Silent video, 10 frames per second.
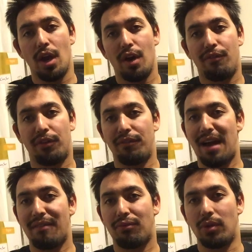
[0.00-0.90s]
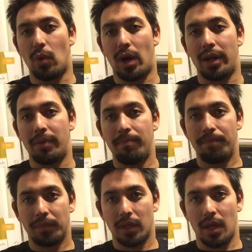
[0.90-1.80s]
for 531,
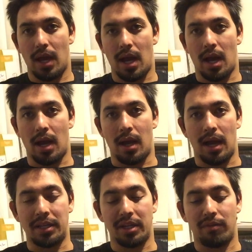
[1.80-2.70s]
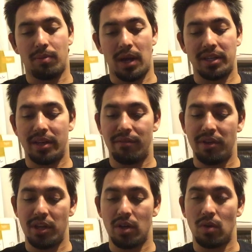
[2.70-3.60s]
I did a
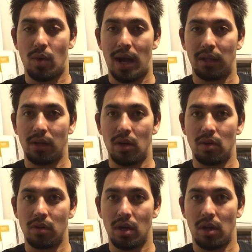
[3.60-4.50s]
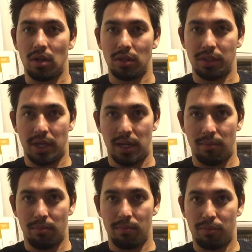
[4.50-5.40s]
video a while ago called
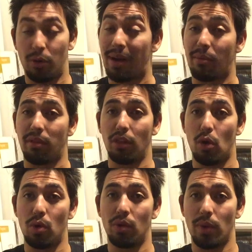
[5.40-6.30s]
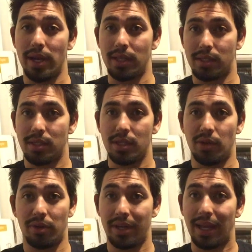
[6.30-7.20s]
programming with lower weights in
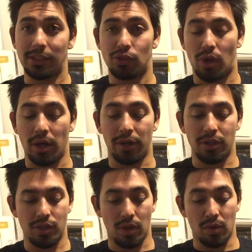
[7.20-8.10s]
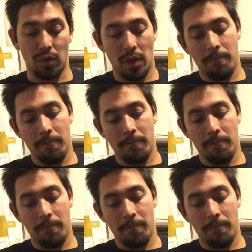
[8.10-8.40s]
order to get stronger. So